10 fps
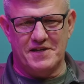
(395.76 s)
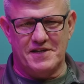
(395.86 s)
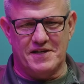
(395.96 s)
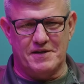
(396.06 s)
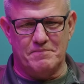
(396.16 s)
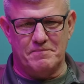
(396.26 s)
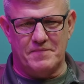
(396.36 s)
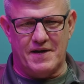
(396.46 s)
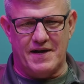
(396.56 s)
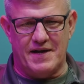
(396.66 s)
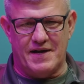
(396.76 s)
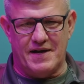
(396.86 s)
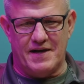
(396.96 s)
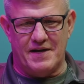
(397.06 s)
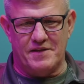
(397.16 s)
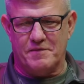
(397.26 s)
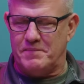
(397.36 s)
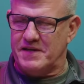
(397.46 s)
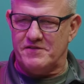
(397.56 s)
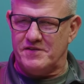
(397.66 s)
um, I, the
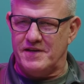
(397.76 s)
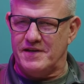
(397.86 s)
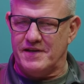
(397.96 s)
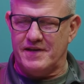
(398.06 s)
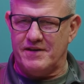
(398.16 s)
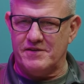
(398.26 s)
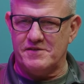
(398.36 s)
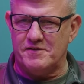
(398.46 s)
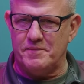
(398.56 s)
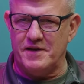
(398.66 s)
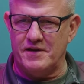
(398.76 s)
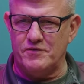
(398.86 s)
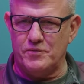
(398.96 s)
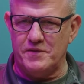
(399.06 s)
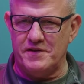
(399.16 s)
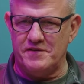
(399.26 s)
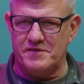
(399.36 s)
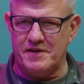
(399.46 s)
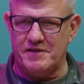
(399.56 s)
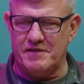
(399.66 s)
biggest thing, Alex, to be honest with you, is
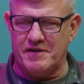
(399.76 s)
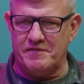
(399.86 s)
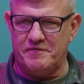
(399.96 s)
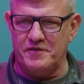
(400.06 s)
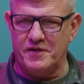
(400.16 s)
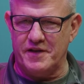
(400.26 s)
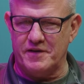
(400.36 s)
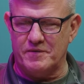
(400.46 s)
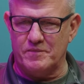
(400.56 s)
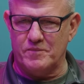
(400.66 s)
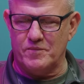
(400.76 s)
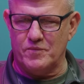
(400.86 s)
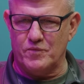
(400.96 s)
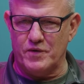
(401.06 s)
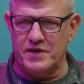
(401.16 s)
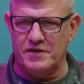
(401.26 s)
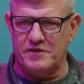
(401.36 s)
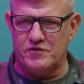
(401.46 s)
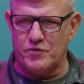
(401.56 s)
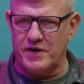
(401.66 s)
I, I feel like we need
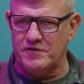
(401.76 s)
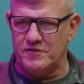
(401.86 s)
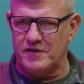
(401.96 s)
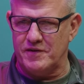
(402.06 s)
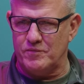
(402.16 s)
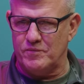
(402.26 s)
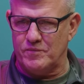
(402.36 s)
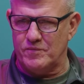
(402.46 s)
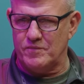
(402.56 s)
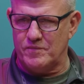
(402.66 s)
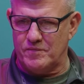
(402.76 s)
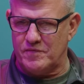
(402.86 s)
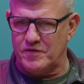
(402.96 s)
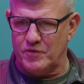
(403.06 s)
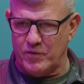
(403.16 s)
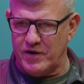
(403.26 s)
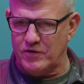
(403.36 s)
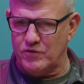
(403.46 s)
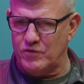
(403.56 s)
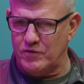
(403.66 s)
to translate
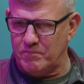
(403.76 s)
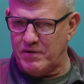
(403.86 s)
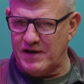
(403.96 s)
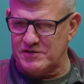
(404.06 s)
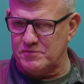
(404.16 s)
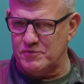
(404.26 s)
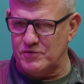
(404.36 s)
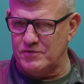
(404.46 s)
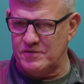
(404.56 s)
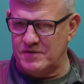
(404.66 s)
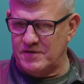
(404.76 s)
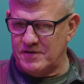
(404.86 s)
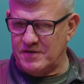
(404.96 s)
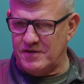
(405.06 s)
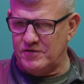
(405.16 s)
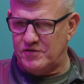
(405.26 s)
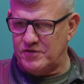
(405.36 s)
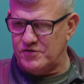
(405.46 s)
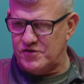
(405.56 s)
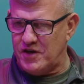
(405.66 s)
theoretical and possible into
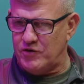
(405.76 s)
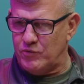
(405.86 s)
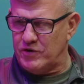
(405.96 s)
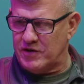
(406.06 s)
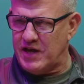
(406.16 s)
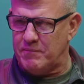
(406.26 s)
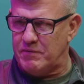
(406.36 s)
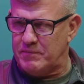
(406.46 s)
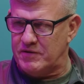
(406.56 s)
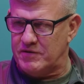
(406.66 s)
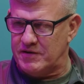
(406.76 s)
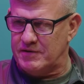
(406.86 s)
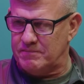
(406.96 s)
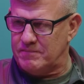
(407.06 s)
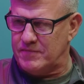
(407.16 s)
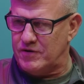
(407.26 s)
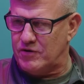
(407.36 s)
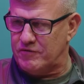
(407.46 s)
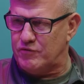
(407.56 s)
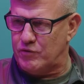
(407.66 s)
genuine capability in
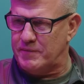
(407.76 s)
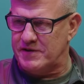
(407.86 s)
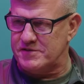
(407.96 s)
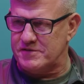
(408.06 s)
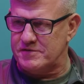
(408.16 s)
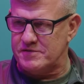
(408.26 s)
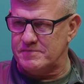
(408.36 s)
our formations.